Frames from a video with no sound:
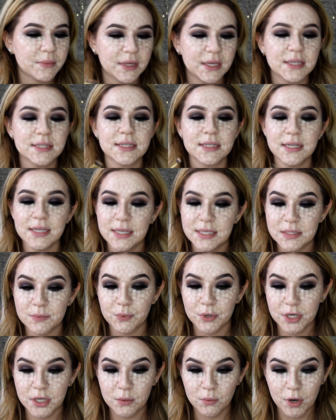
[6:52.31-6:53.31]
because it is
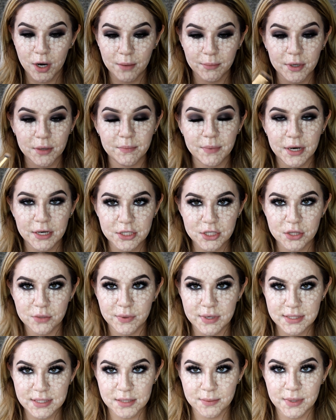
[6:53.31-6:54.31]
pretty warm compared to the
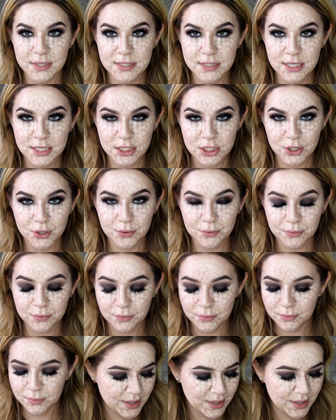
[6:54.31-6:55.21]
rest of my skin tone.